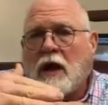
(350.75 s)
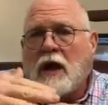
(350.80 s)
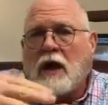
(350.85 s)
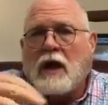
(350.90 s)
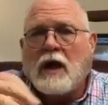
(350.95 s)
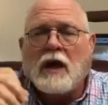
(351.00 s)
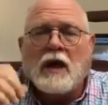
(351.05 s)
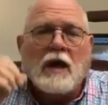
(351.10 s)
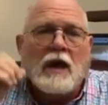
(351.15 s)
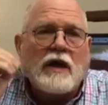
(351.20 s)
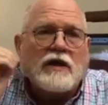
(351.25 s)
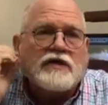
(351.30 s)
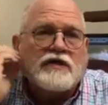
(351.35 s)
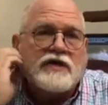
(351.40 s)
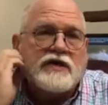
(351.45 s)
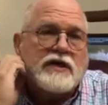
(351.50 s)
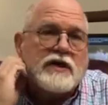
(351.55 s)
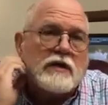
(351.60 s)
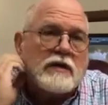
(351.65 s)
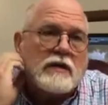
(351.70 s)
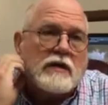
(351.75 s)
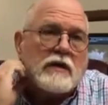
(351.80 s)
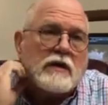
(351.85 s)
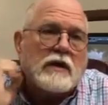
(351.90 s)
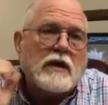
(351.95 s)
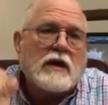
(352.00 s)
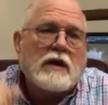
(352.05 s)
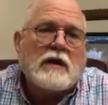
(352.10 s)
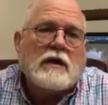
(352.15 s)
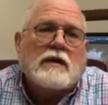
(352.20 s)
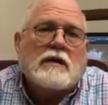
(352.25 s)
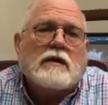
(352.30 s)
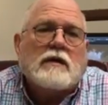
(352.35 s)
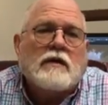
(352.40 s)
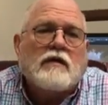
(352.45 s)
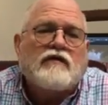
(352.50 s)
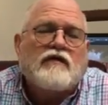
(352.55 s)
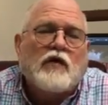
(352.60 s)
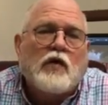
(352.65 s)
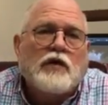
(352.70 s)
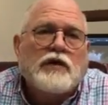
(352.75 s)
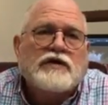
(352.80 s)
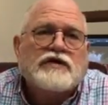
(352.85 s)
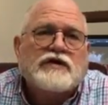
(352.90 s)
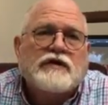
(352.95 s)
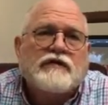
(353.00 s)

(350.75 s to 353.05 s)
until the fullness